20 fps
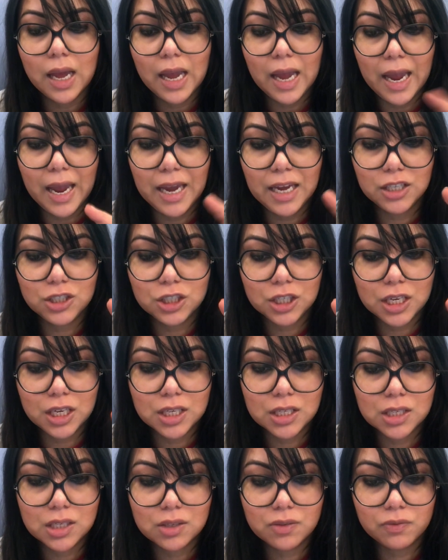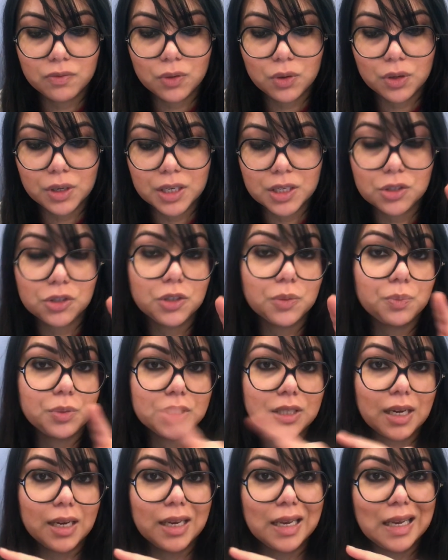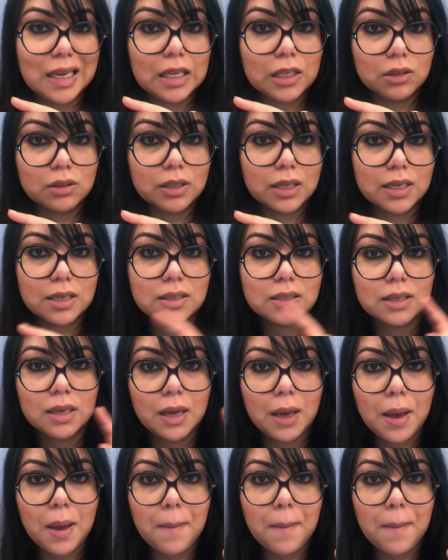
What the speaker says: H is for history of presenting illness.